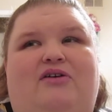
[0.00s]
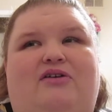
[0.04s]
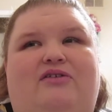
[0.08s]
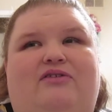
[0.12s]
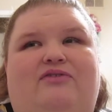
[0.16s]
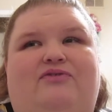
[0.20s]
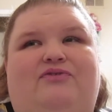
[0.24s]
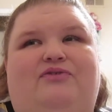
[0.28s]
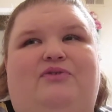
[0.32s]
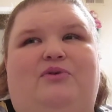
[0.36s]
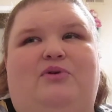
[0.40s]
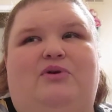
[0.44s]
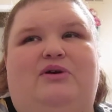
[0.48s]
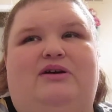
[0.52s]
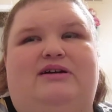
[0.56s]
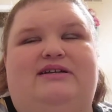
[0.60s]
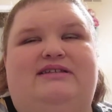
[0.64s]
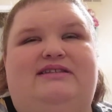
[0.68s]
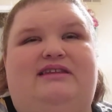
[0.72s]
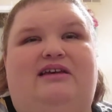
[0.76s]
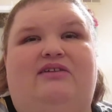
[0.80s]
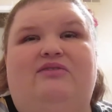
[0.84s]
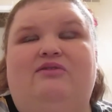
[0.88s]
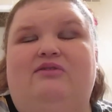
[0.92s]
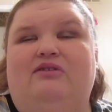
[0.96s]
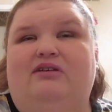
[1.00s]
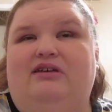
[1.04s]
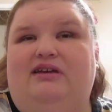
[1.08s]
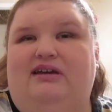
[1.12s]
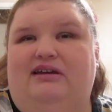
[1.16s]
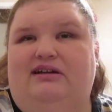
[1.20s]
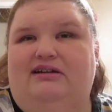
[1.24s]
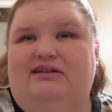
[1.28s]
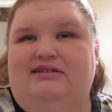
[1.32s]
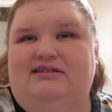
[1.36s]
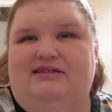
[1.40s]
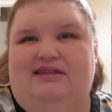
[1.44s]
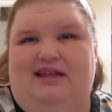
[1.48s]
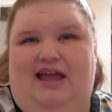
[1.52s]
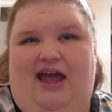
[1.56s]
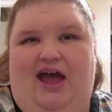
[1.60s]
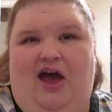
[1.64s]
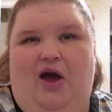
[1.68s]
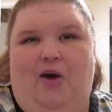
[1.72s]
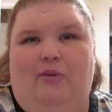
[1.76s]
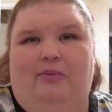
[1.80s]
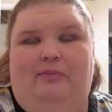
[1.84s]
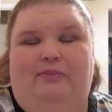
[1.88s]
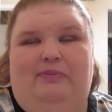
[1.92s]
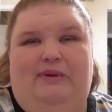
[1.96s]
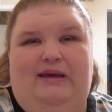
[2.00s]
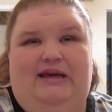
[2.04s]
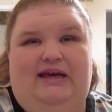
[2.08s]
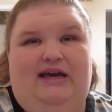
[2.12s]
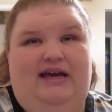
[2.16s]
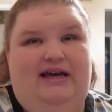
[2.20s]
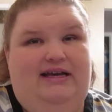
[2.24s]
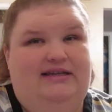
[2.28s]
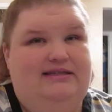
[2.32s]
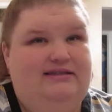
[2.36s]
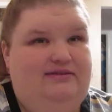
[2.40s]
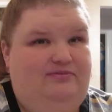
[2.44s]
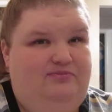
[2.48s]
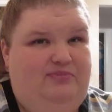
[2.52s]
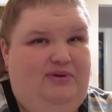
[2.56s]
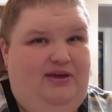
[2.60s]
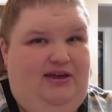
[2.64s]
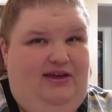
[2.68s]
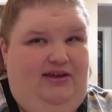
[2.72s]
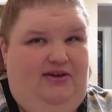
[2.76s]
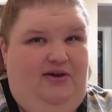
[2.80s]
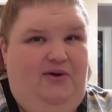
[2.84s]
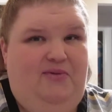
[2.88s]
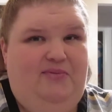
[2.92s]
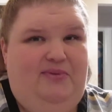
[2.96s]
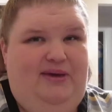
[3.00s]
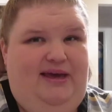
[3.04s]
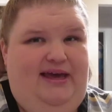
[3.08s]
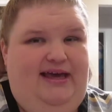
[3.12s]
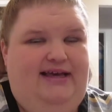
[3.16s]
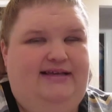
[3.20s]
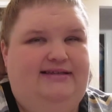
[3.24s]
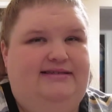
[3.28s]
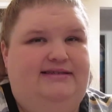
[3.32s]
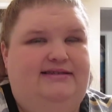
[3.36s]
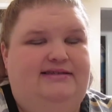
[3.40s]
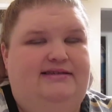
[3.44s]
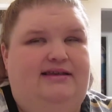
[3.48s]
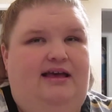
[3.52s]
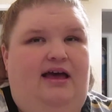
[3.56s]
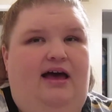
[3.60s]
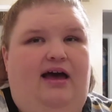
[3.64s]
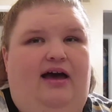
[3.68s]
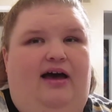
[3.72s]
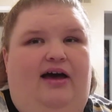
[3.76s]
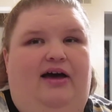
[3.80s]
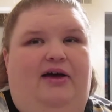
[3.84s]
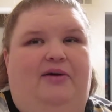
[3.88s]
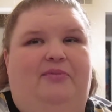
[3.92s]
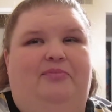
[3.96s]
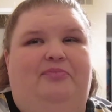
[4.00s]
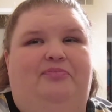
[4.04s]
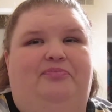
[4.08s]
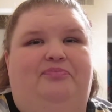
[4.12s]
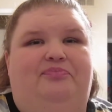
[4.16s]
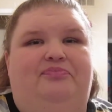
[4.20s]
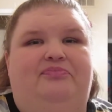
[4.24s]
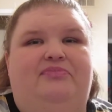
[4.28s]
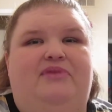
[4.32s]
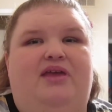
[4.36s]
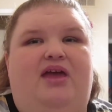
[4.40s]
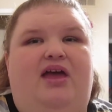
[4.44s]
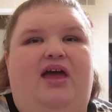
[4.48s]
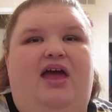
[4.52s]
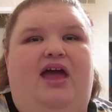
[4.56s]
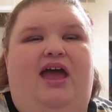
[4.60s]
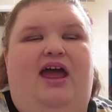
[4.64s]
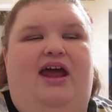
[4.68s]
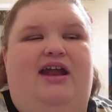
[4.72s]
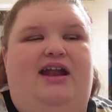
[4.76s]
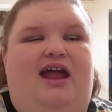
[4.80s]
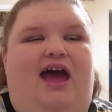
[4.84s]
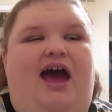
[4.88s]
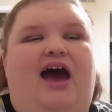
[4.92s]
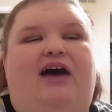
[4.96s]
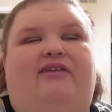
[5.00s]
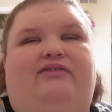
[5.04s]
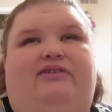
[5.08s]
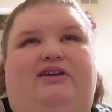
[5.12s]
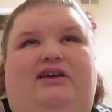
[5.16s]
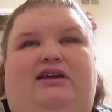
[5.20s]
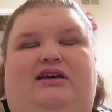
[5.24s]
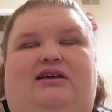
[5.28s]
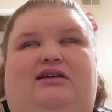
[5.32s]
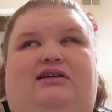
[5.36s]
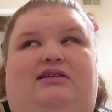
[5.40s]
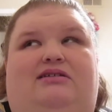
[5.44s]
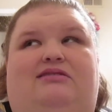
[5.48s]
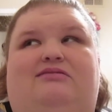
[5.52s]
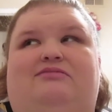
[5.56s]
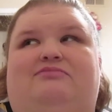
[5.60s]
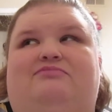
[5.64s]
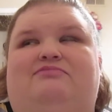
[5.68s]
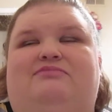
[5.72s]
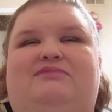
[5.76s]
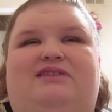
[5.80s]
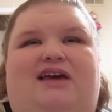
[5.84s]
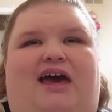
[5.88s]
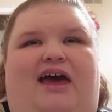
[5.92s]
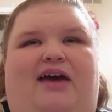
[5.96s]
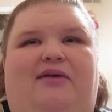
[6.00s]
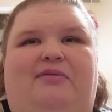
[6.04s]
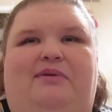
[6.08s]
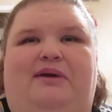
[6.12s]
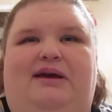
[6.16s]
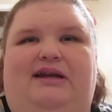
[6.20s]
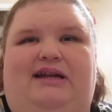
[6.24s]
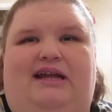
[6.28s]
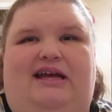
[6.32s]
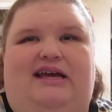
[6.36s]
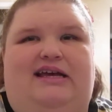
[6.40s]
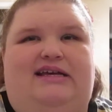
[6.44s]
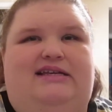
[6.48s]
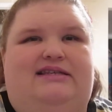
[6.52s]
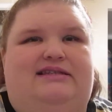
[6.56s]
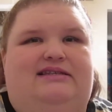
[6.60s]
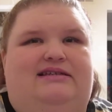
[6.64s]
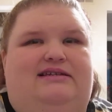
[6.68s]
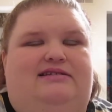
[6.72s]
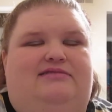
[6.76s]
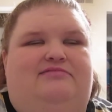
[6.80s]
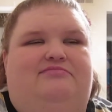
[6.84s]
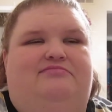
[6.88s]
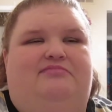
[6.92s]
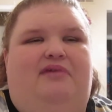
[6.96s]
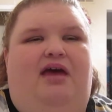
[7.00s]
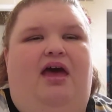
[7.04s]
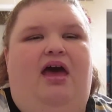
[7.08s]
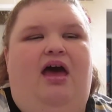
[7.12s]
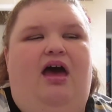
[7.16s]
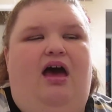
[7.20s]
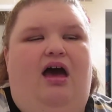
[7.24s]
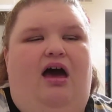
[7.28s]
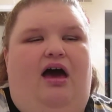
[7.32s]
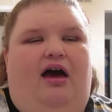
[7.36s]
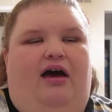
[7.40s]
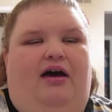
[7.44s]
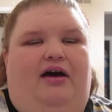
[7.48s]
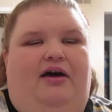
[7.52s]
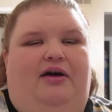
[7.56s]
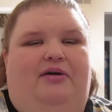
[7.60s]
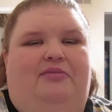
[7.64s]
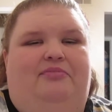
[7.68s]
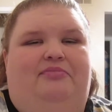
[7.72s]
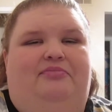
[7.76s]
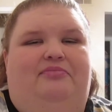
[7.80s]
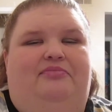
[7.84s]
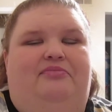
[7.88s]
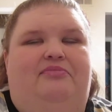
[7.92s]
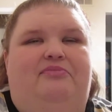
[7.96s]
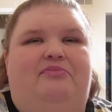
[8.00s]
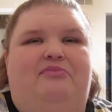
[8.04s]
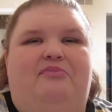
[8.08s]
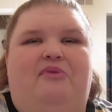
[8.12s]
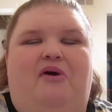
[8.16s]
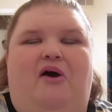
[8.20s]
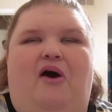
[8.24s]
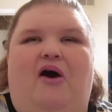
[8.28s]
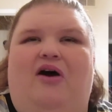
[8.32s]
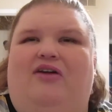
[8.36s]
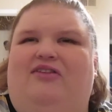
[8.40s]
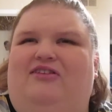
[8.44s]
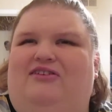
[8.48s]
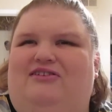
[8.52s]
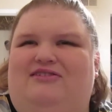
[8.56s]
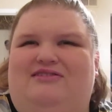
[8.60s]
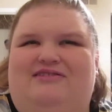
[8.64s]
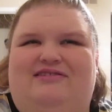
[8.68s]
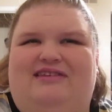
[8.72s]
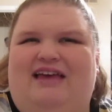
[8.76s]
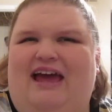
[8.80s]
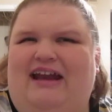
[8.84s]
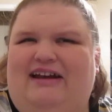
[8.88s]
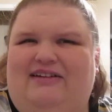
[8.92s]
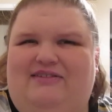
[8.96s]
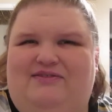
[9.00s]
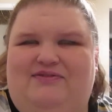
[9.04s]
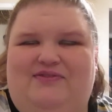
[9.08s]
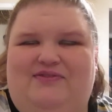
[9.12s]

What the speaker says: for several years now, because of being obese and having diabetes and all those kind of